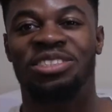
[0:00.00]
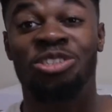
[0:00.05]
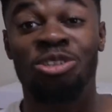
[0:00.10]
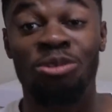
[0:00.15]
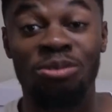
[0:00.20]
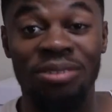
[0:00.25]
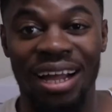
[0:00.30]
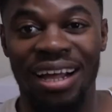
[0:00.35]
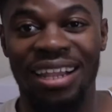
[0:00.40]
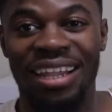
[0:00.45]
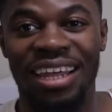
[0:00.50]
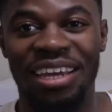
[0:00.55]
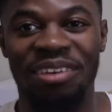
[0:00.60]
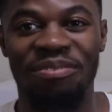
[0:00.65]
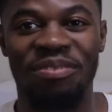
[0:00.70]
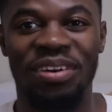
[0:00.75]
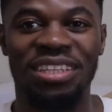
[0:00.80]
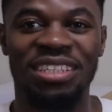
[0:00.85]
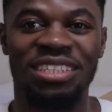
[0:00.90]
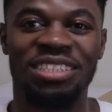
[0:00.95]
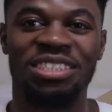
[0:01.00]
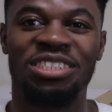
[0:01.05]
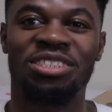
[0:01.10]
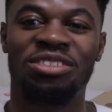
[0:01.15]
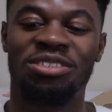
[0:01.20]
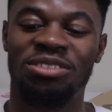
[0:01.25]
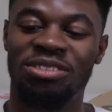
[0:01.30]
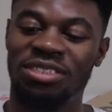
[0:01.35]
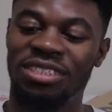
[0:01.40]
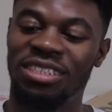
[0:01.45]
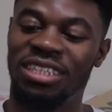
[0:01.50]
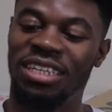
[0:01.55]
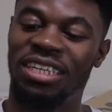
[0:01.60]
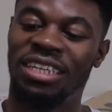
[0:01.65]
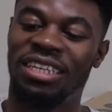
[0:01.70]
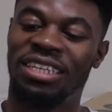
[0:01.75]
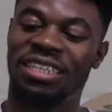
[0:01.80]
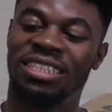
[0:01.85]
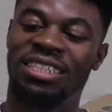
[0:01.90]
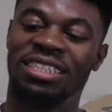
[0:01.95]
do not like about these shoes
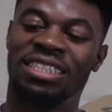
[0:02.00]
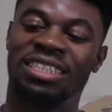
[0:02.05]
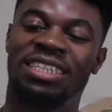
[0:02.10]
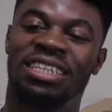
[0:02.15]
is